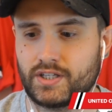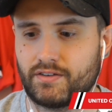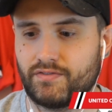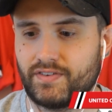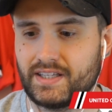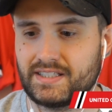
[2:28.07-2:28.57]
it
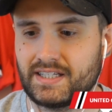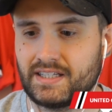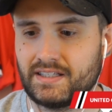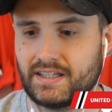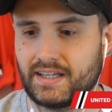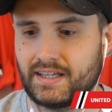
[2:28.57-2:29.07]
fitting
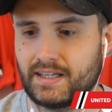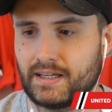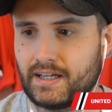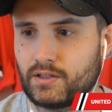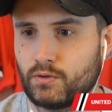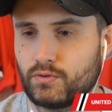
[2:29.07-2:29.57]
uh,
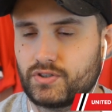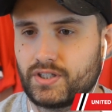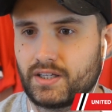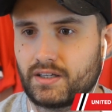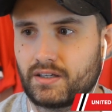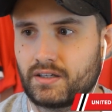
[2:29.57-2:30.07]
i don't
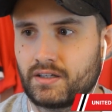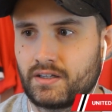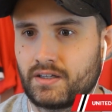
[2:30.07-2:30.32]
think